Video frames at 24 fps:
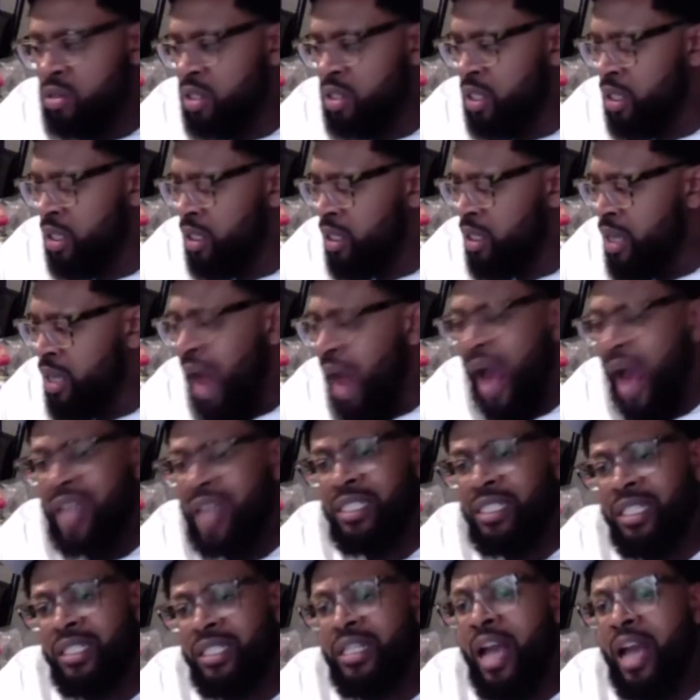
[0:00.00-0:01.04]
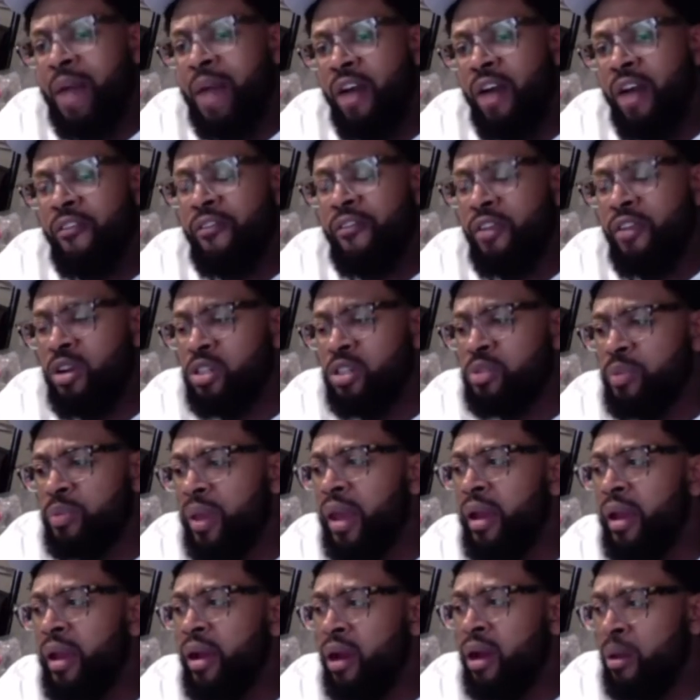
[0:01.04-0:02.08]
And I just got my first
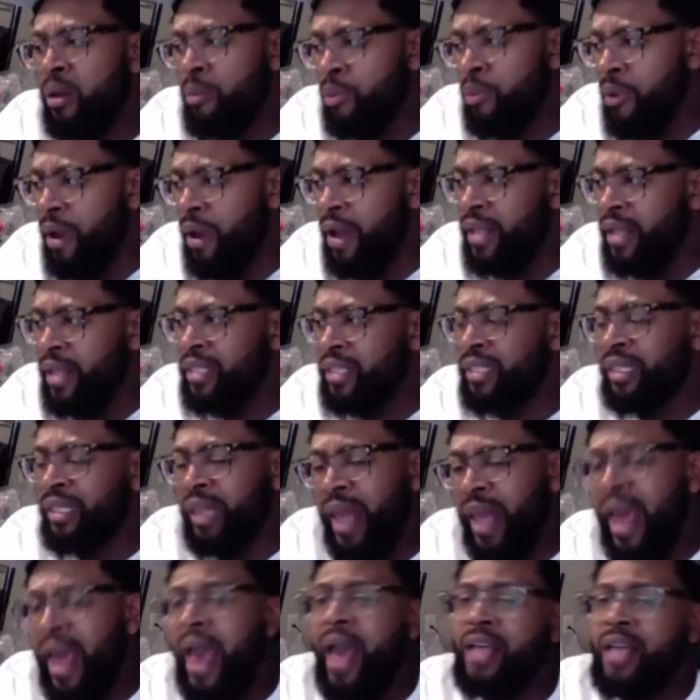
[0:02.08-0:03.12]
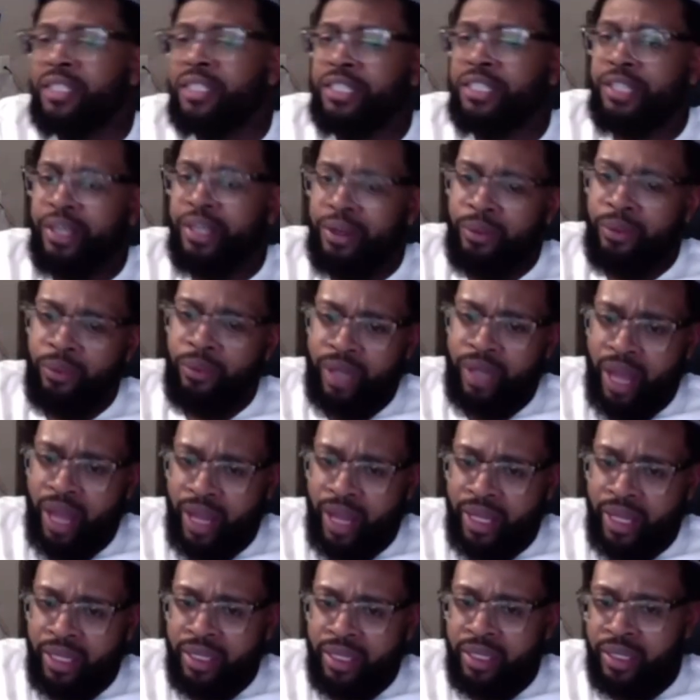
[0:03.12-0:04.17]
pair of breads last year when
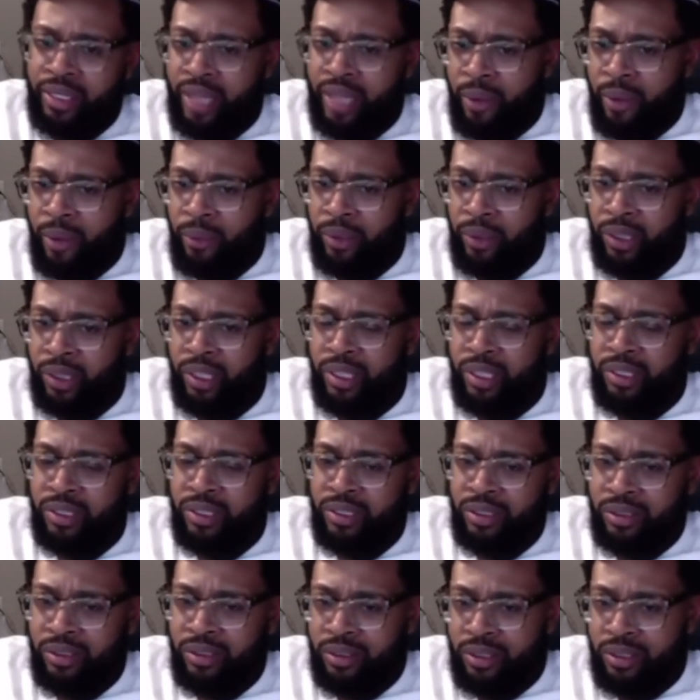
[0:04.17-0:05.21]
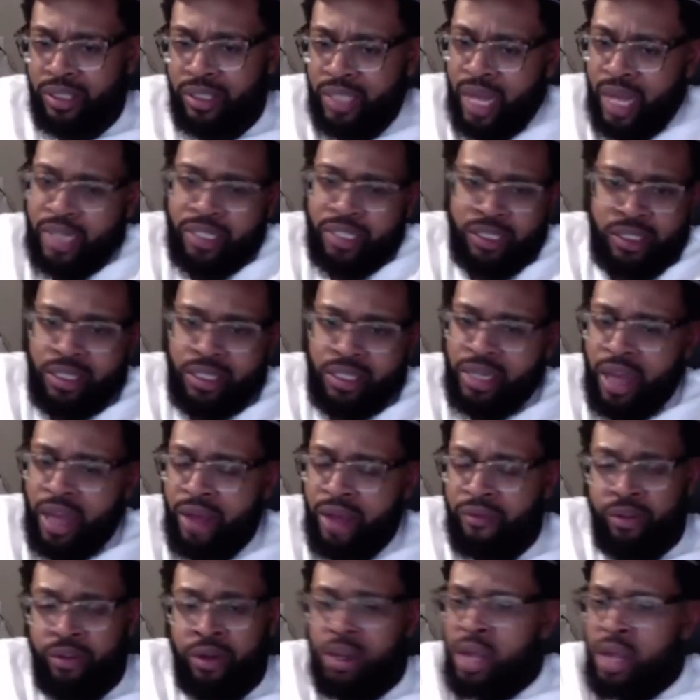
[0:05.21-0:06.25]
Nike did that release because I just
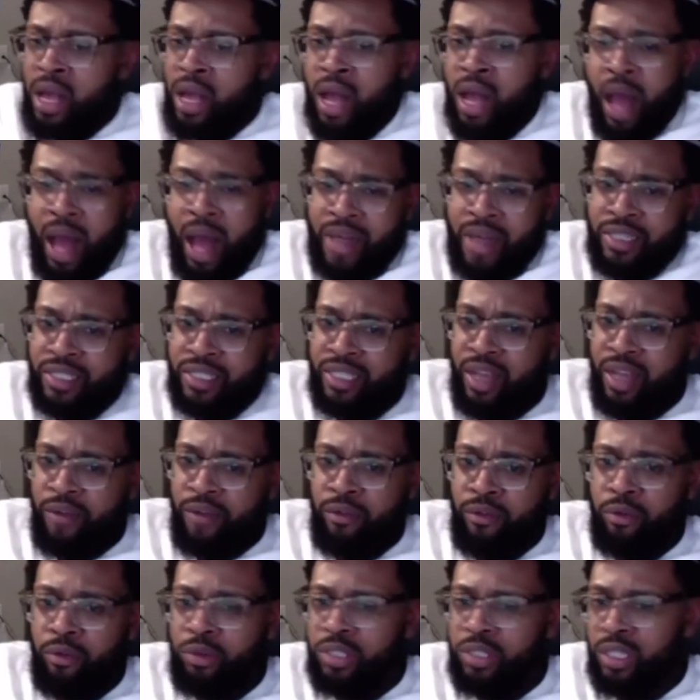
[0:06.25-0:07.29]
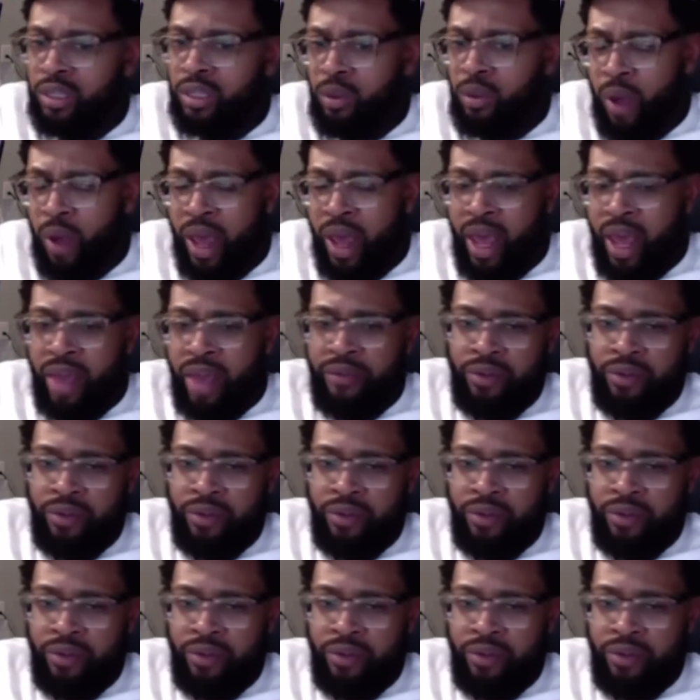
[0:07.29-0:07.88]
never was in the wave,